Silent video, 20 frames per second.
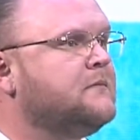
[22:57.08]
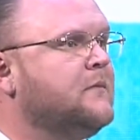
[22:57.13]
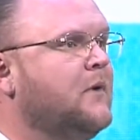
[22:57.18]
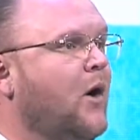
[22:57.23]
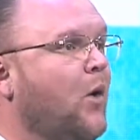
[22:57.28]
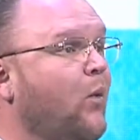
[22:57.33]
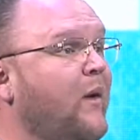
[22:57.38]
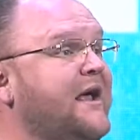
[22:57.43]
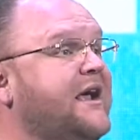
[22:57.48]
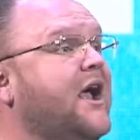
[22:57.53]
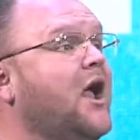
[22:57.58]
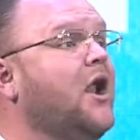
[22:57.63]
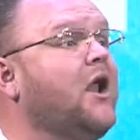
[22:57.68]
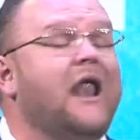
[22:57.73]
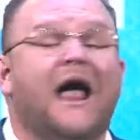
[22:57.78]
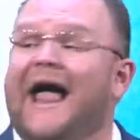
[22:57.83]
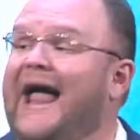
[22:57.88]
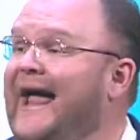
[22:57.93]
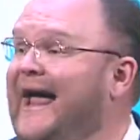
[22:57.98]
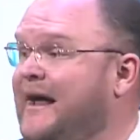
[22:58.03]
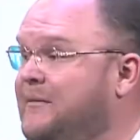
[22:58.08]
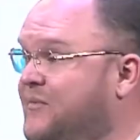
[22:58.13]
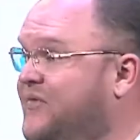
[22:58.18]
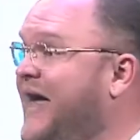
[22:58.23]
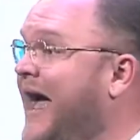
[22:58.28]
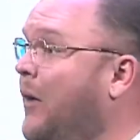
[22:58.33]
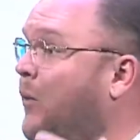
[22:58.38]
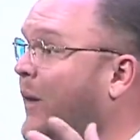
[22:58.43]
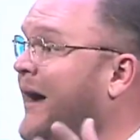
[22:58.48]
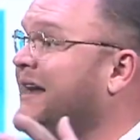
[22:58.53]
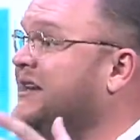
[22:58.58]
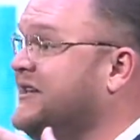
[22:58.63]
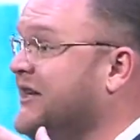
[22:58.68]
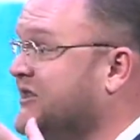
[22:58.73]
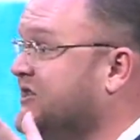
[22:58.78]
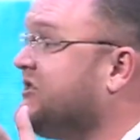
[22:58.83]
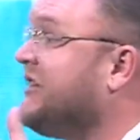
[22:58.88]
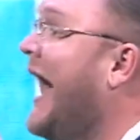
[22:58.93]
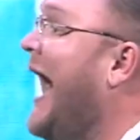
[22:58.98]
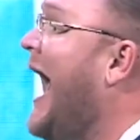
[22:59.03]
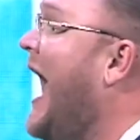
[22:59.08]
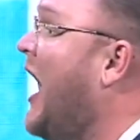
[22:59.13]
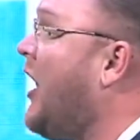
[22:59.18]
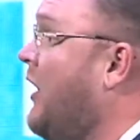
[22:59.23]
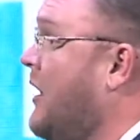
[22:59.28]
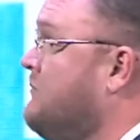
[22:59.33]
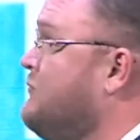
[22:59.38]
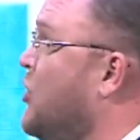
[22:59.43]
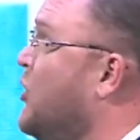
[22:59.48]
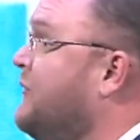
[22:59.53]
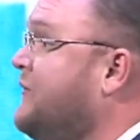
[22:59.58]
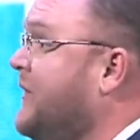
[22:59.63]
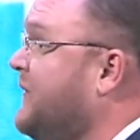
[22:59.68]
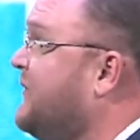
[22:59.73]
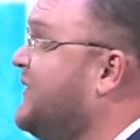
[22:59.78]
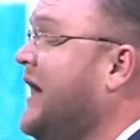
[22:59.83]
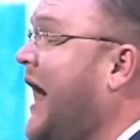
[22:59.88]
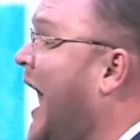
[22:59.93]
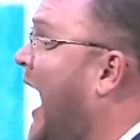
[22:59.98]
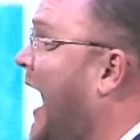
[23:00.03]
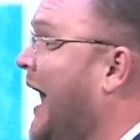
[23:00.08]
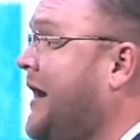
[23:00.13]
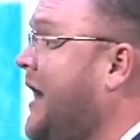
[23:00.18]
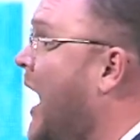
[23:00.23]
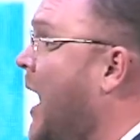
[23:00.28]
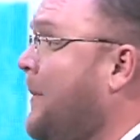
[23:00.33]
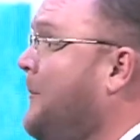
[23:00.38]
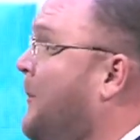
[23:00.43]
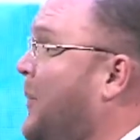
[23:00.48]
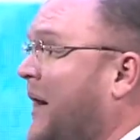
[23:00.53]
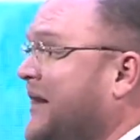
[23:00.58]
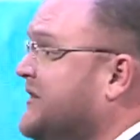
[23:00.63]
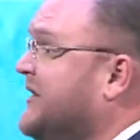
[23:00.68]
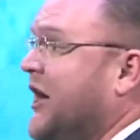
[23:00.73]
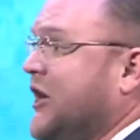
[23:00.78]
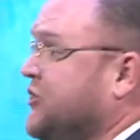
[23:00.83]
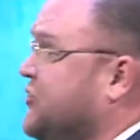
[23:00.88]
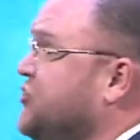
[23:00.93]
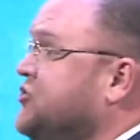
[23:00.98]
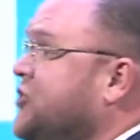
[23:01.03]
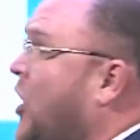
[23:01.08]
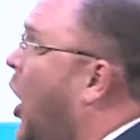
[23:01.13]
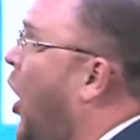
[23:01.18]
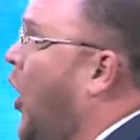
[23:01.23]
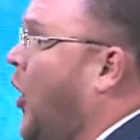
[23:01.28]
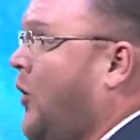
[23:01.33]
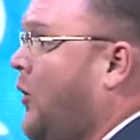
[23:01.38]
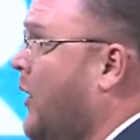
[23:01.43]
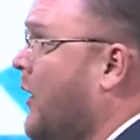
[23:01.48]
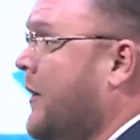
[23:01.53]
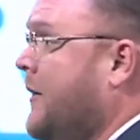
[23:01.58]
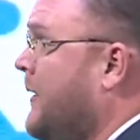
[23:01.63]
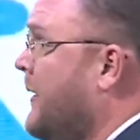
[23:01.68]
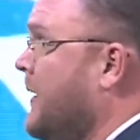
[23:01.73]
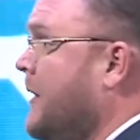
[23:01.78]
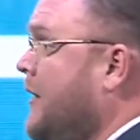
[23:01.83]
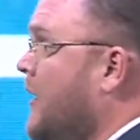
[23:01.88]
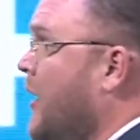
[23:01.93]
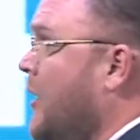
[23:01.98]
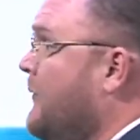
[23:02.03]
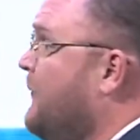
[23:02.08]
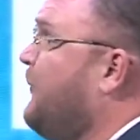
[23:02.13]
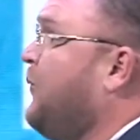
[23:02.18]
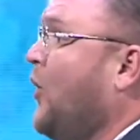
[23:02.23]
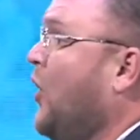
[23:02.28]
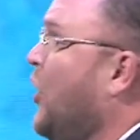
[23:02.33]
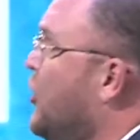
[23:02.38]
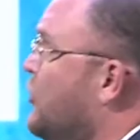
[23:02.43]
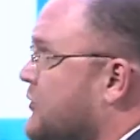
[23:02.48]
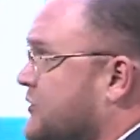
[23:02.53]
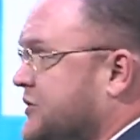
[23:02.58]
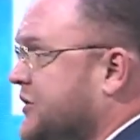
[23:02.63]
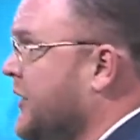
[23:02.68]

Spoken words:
We claim that we desire a move of God, but there's no fruit